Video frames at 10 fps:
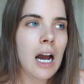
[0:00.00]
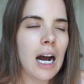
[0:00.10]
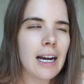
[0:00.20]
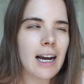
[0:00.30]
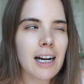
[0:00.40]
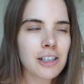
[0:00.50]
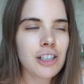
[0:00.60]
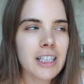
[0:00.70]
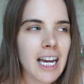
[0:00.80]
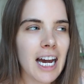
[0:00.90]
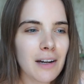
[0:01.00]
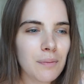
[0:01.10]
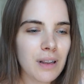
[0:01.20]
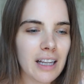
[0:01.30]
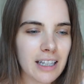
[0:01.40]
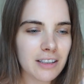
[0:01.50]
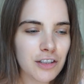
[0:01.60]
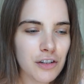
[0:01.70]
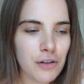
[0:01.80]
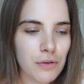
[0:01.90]
I actually had plans
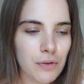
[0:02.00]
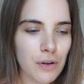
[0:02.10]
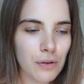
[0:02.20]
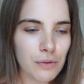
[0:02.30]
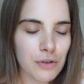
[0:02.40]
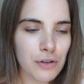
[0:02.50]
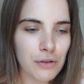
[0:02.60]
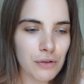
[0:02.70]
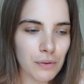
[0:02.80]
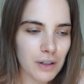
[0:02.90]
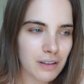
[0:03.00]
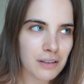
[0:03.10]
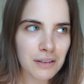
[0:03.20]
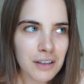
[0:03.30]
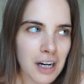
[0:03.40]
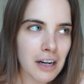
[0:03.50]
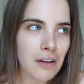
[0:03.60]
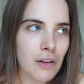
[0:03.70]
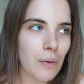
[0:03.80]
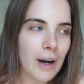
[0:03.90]
to go to kind
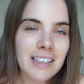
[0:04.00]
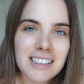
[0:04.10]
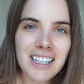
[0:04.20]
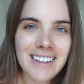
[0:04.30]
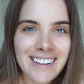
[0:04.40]
of the west